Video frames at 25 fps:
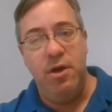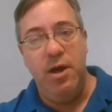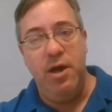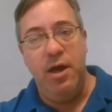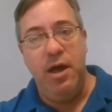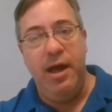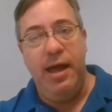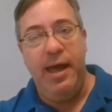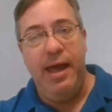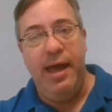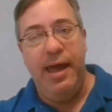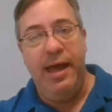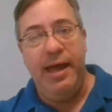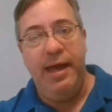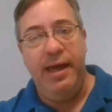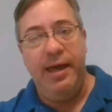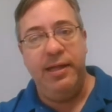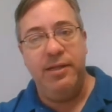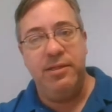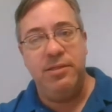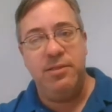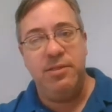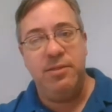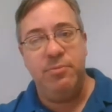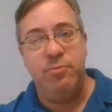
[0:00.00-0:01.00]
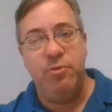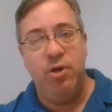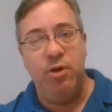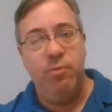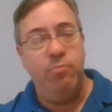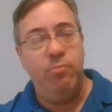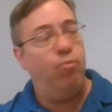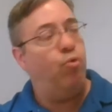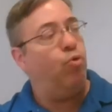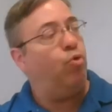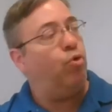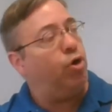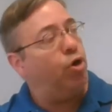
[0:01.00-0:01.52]
and some of the
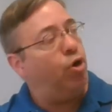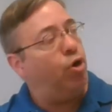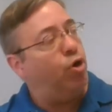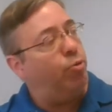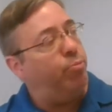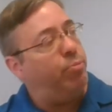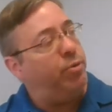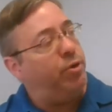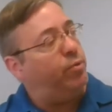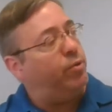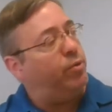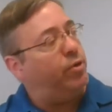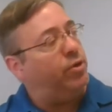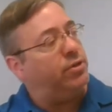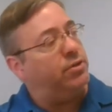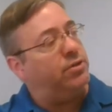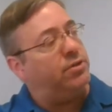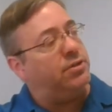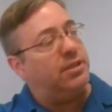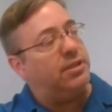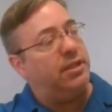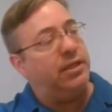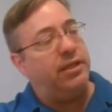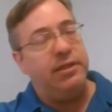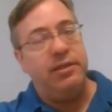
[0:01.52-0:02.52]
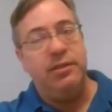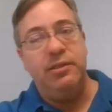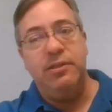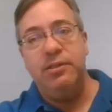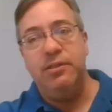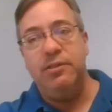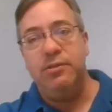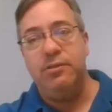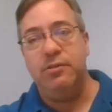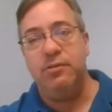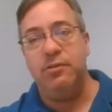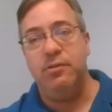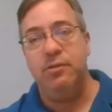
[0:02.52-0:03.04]
more open ones like
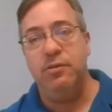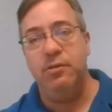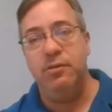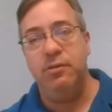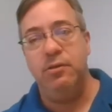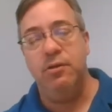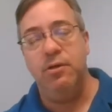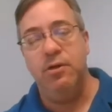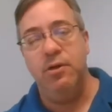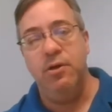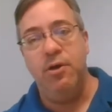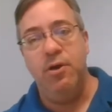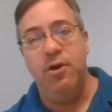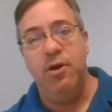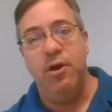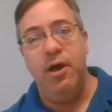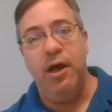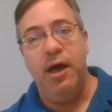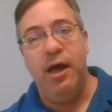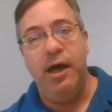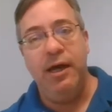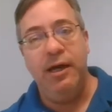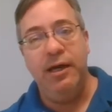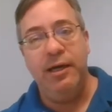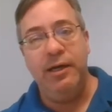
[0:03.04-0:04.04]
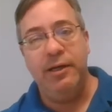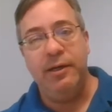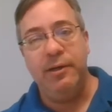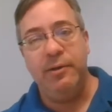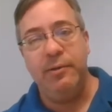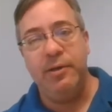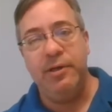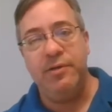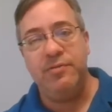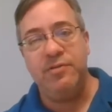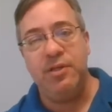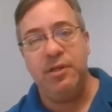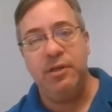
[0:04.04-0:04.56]
this.
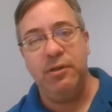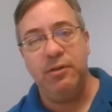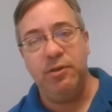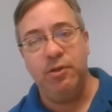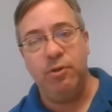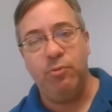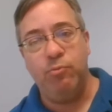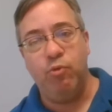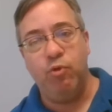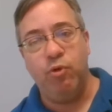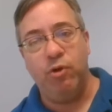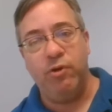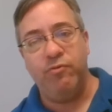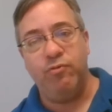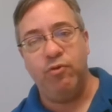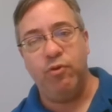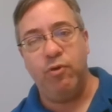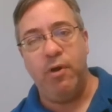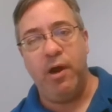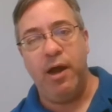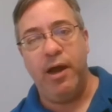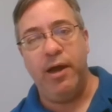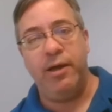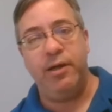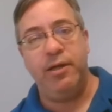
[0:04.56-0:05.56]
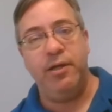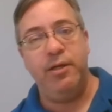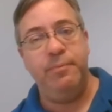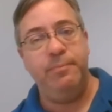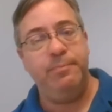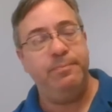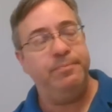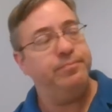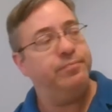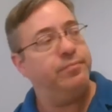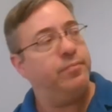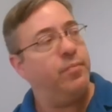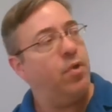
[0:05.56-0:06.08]
Gives it a little more variety.
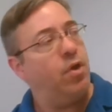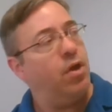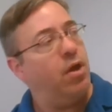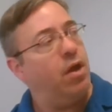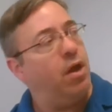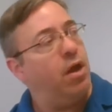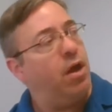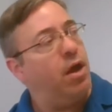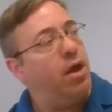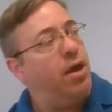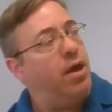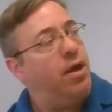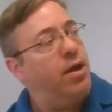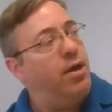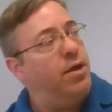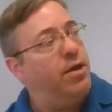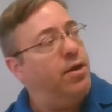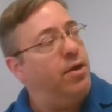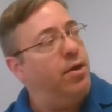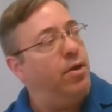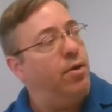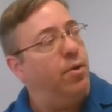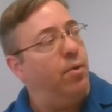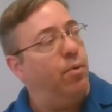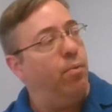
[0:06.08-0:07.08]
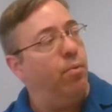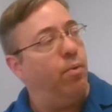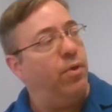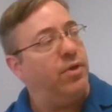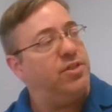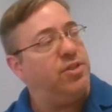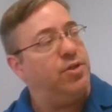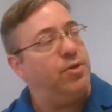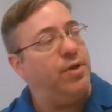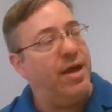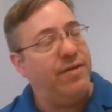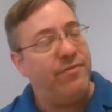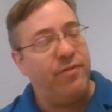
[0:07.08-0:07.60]
Once you
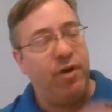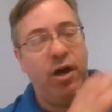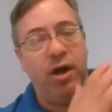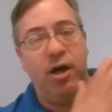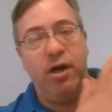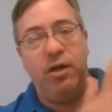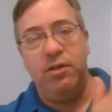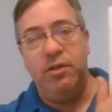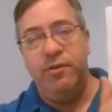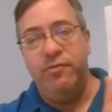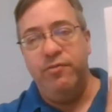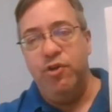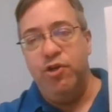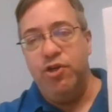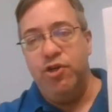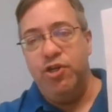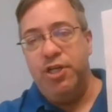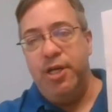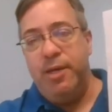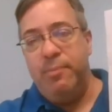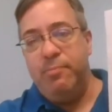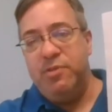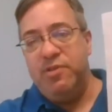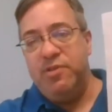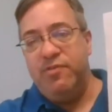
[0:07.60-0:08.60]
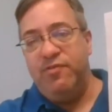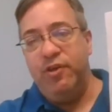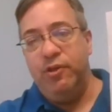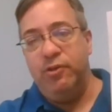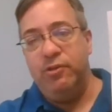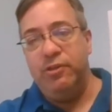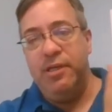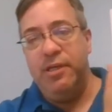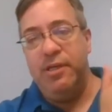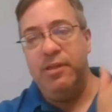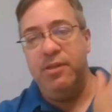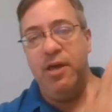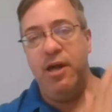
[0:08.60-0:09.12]
have all of your shapes filled
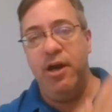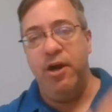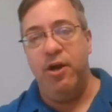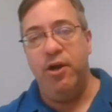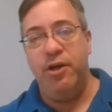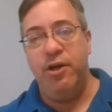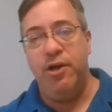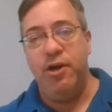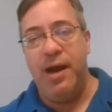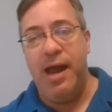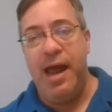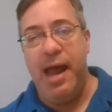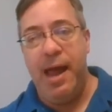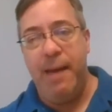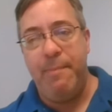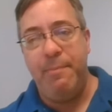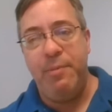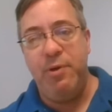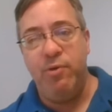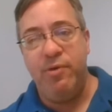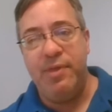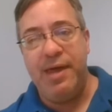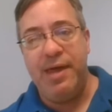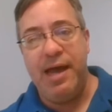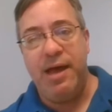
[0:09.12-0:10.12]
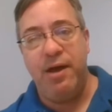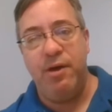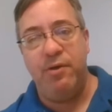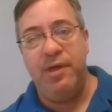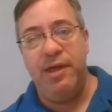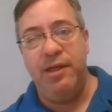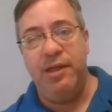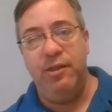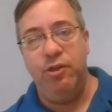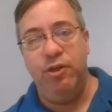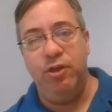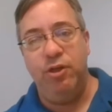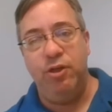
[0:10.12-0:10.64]
in there and you're happy with how they
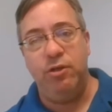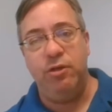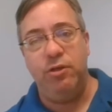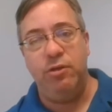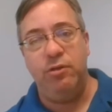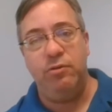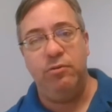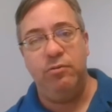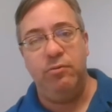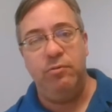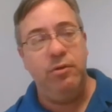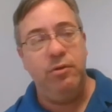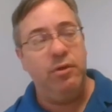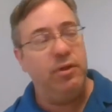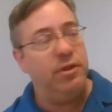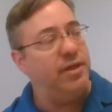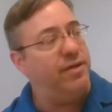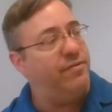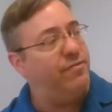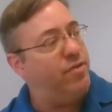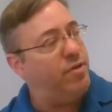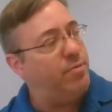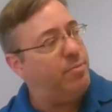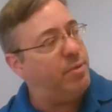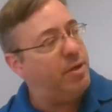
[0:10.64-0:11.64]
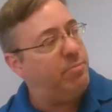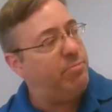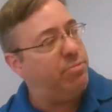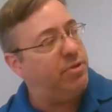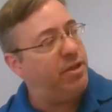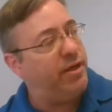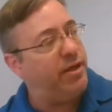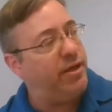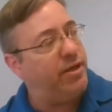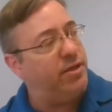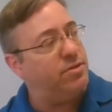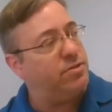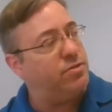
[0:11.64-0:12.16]
look, leave them in
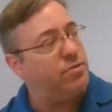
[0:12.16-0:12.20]
place